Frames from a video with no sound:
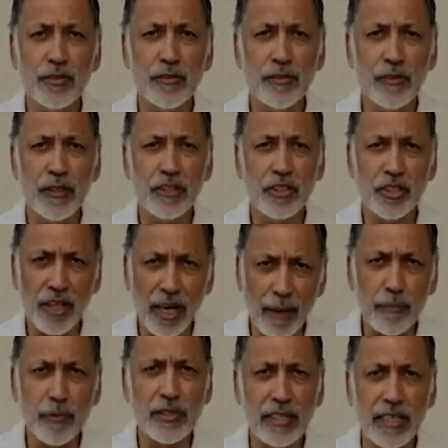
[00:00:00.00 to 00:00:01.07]
very
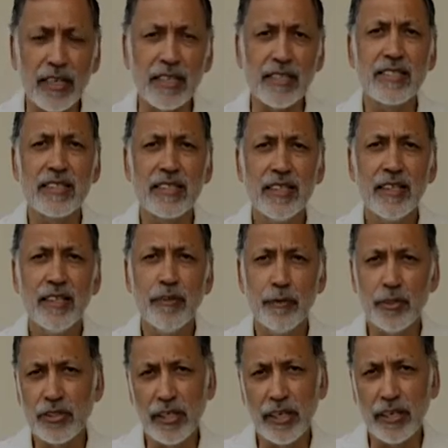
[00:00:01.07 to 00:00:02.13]
sharp skills
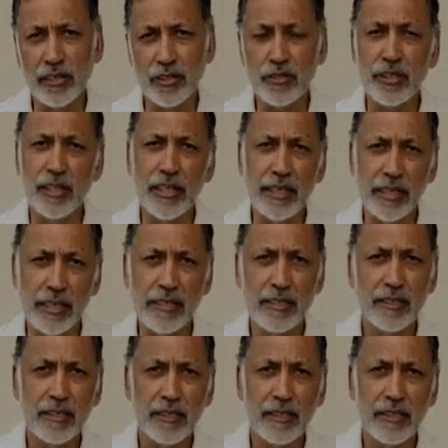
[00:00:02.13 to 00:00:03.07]
which the industry needs.